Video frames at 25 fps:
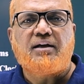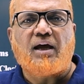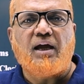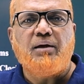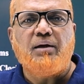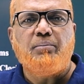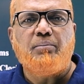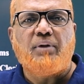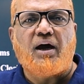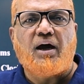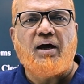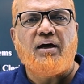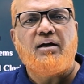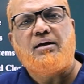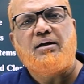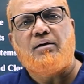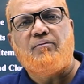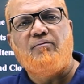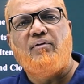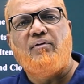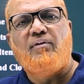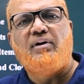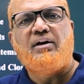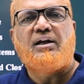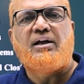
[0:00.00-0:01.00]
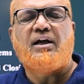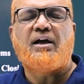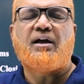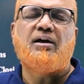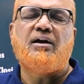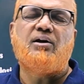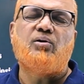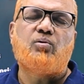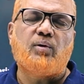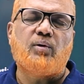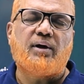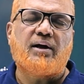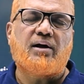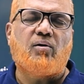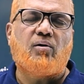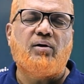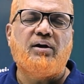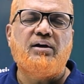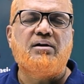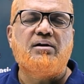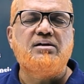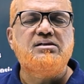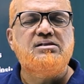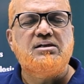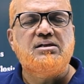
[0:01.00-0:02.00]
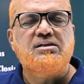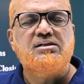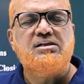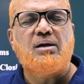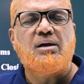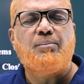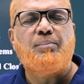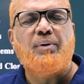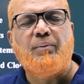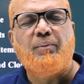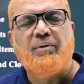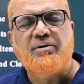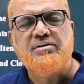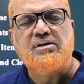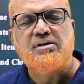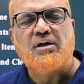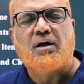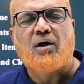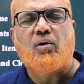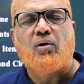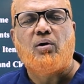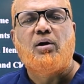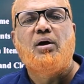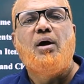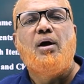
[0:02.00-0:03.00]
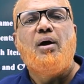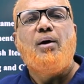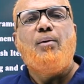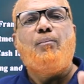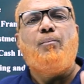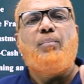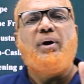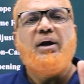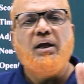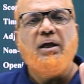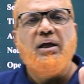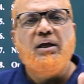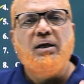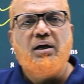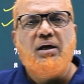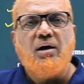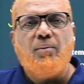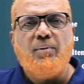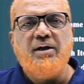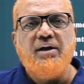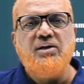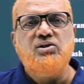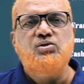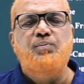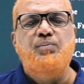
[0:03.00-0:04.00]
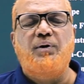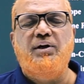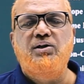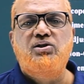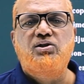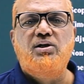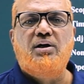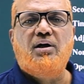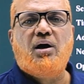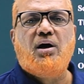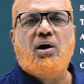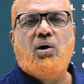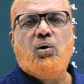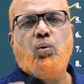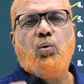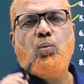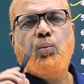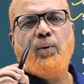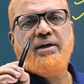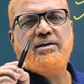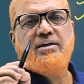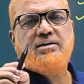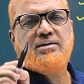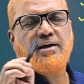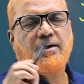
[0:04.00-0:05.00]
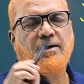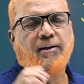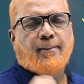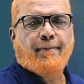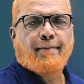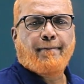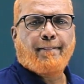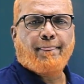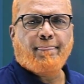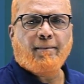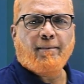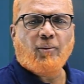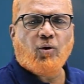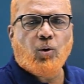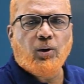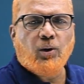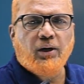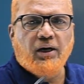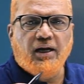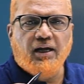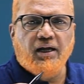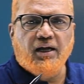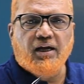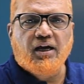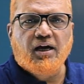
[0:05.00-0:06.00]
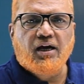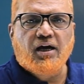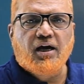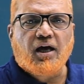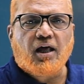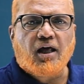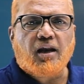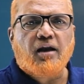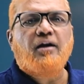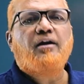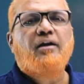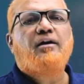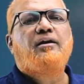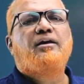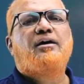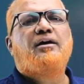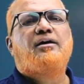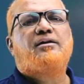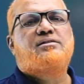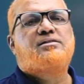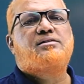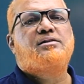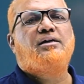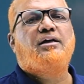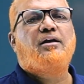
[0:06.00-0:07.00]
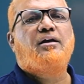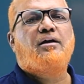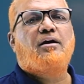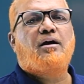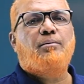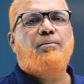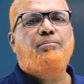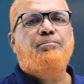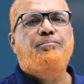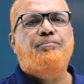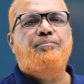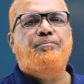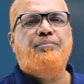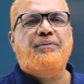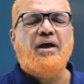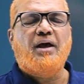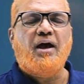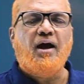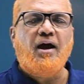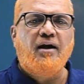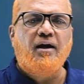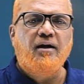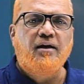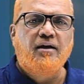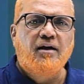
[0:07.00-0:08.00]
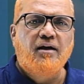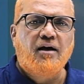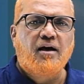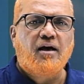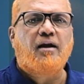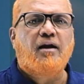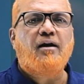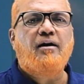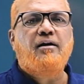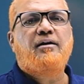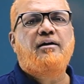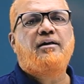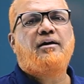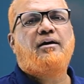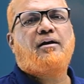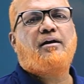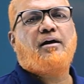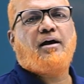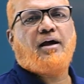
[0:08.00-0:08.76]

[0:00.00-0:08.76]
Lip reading: time item we will take into account in receipts and payments account. But income and expenditure account, we take only current year's income and current year